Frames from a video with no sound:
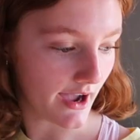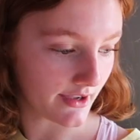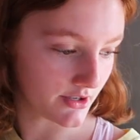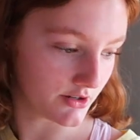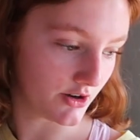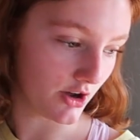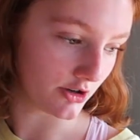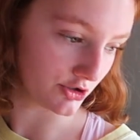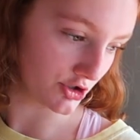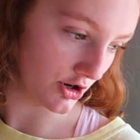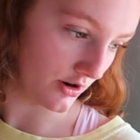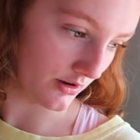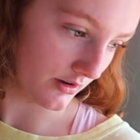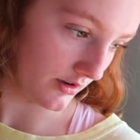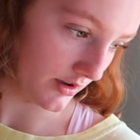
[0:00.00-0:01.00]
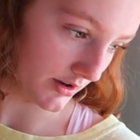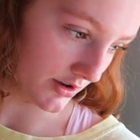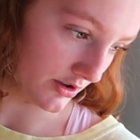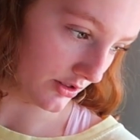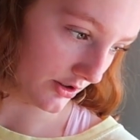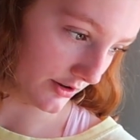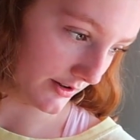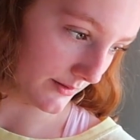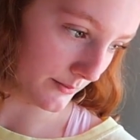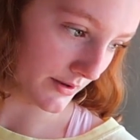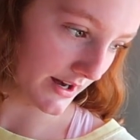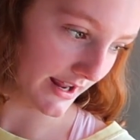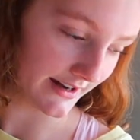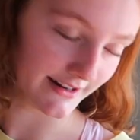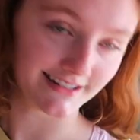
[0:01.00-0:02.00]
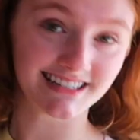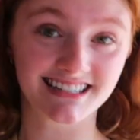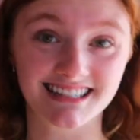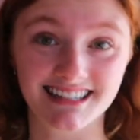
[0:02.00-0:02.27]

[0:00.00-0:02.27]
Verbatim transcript: I could not draw a good looking banana to